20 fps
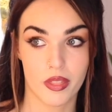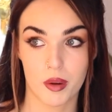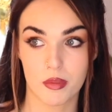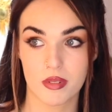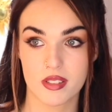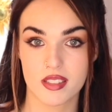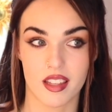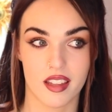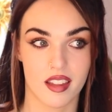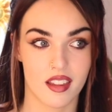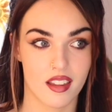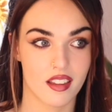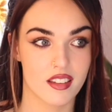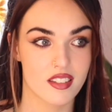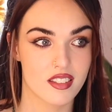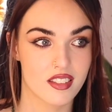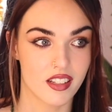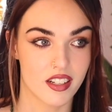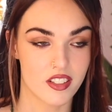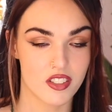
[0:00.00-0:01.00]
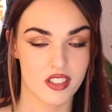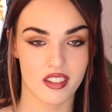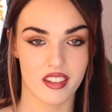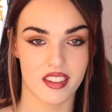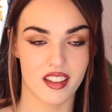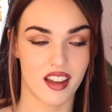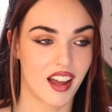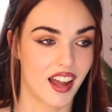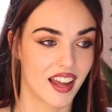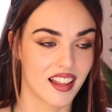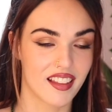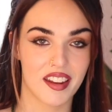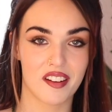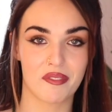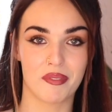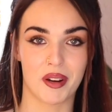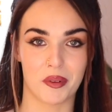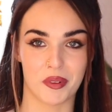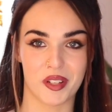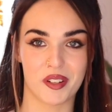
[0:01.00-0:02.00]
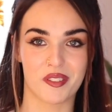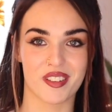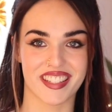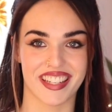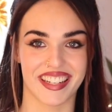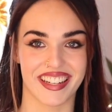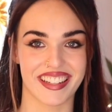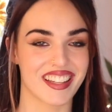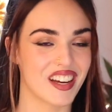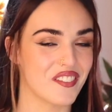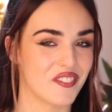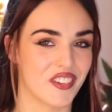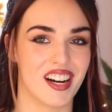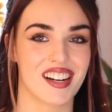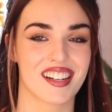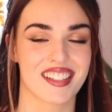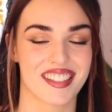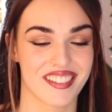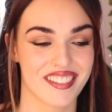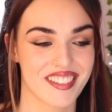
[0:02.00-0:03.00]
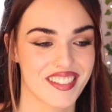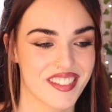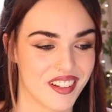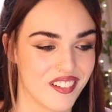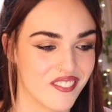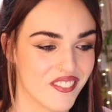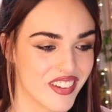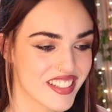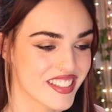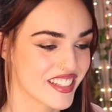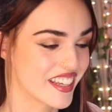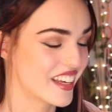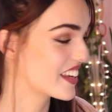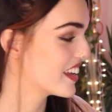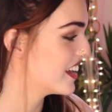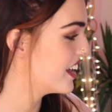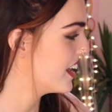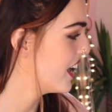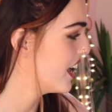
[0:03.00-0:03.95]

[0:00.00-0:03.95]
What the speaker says: That was like such the highlight of my week was getting that box. That was so amazing.